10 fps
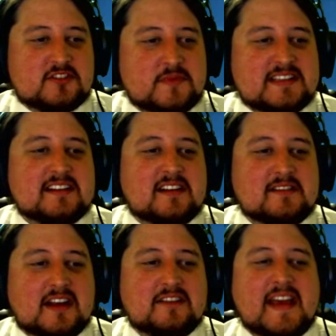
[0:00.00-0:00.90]
We send our
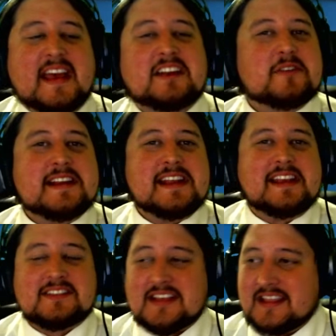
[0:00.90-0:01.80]
love and
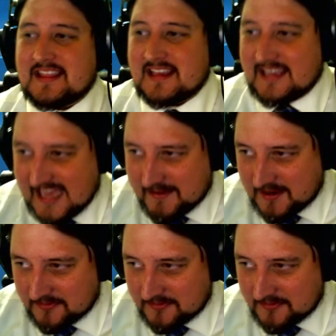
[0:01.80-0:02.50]
greetings, the Gaming